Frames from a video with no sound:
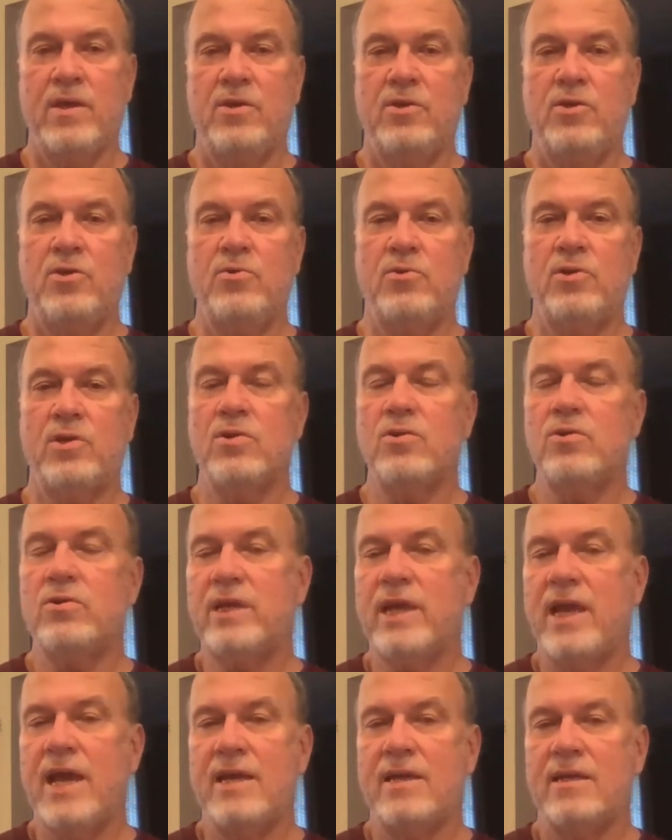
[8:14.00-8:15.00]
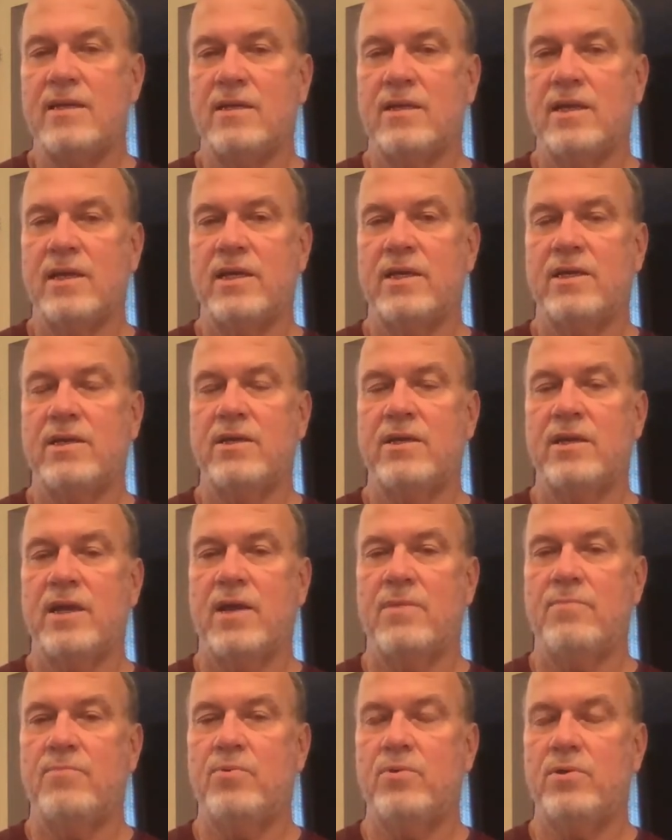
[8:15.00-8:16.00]
you can look at it like
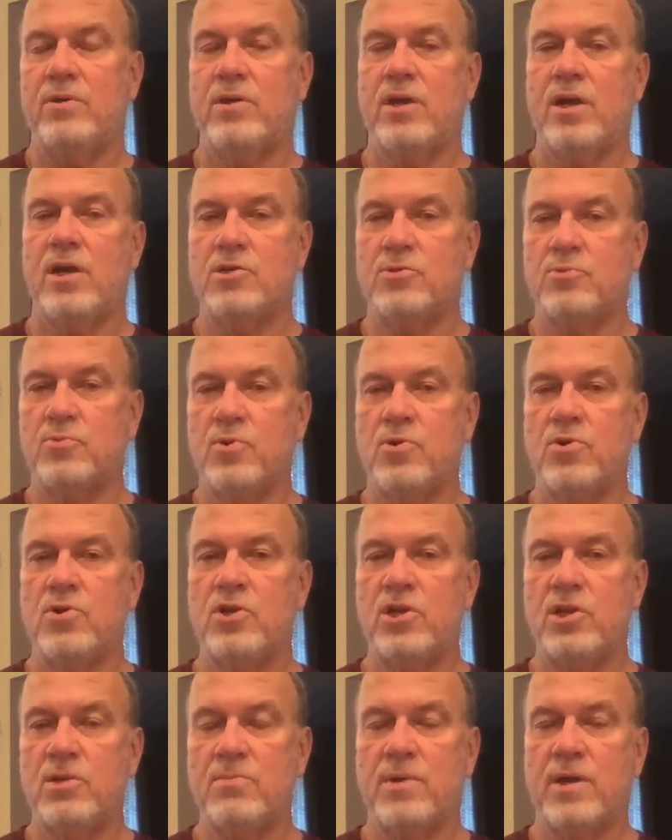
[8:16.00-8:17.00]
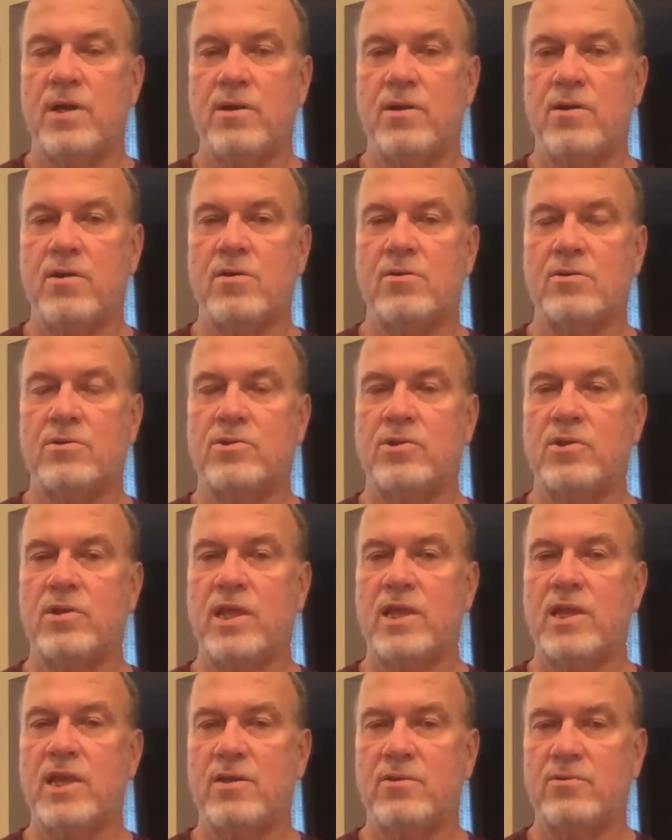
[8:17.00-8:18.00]
I put God's word into my heart so
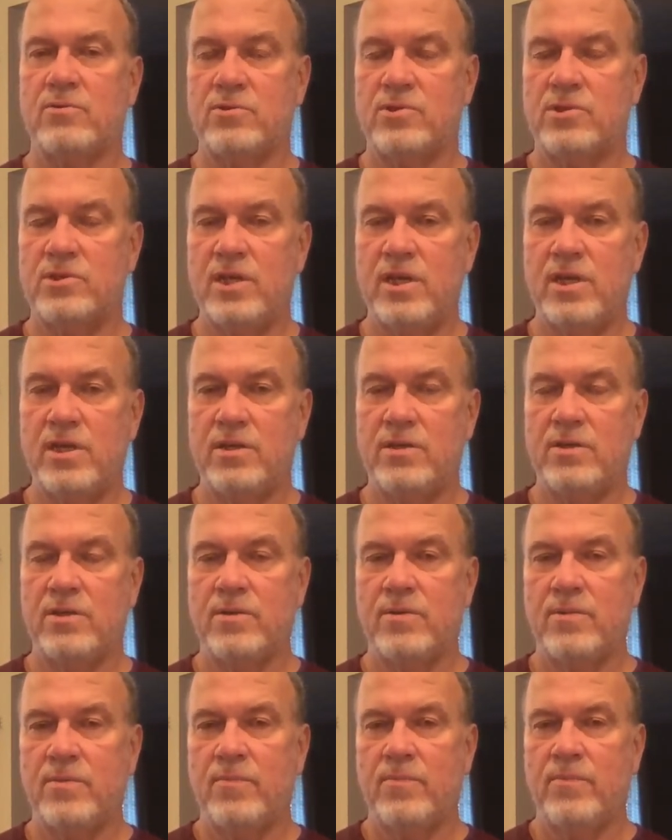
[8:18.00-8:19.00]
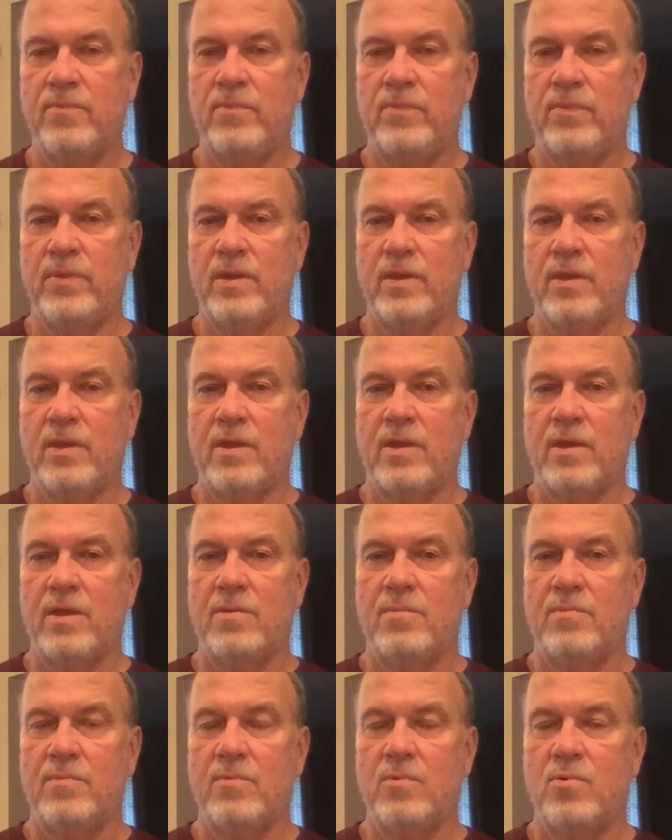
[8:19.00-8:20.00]
that I don't sin.
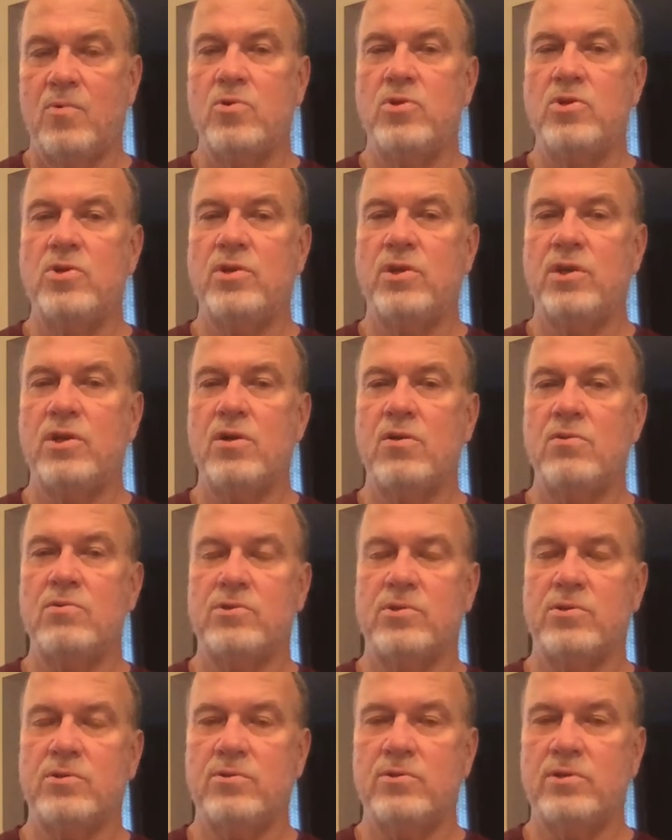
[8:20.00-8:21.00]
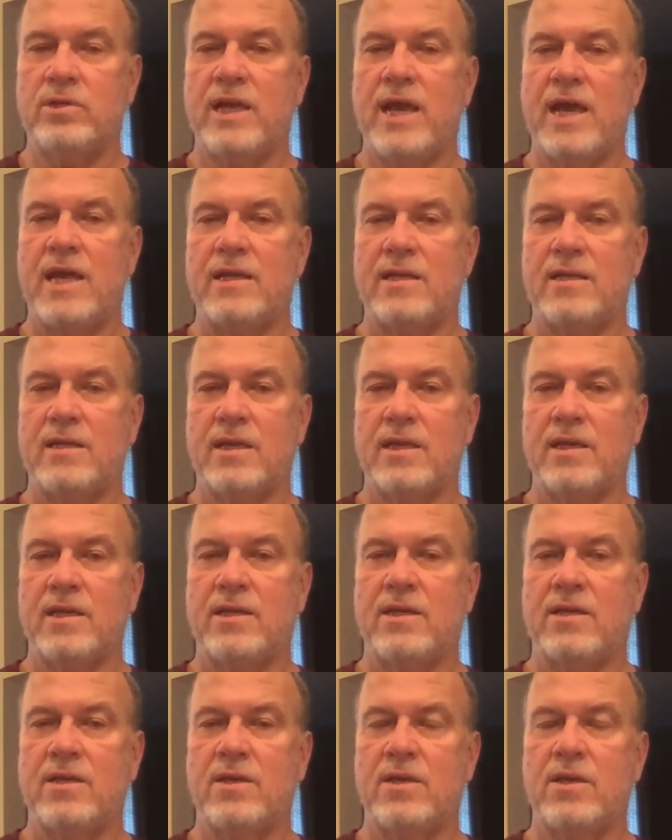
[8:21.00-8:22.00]
Or you can also look at it like
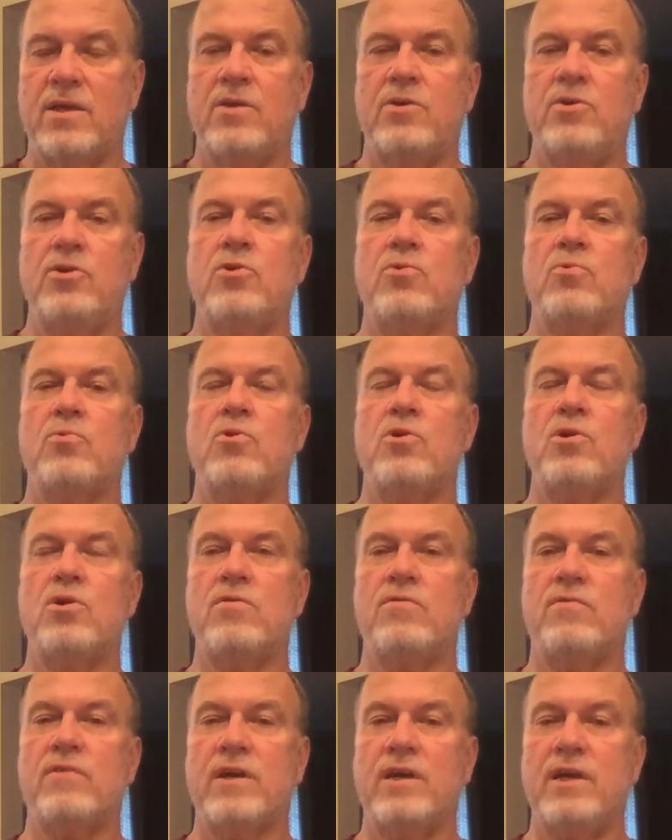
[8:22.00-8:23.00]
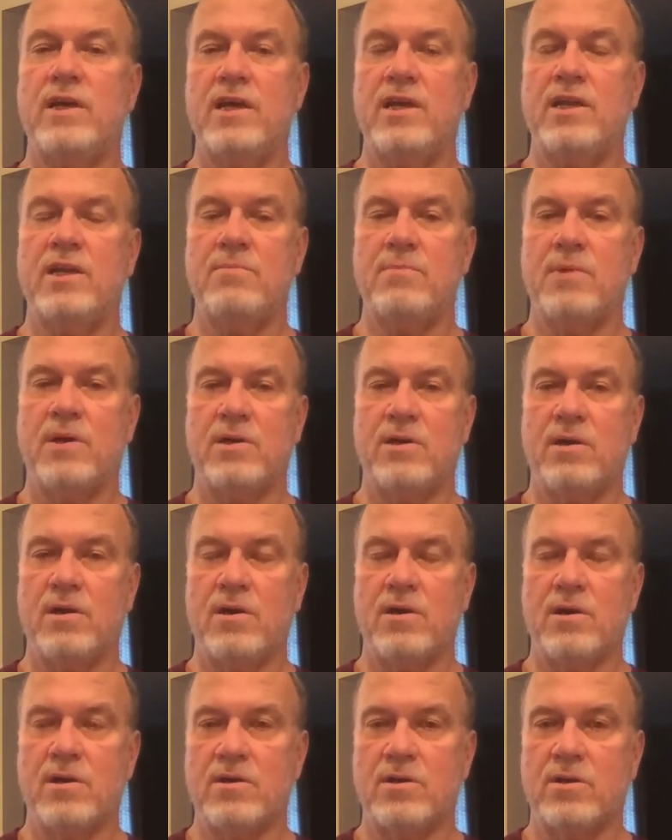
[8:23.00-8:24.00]
your word have I hid in my
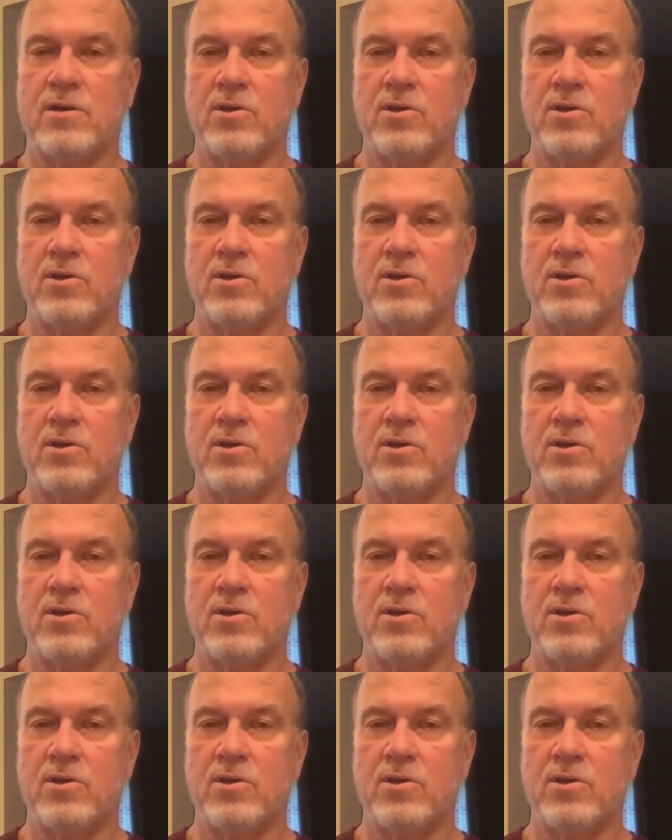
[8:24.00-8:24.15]
heart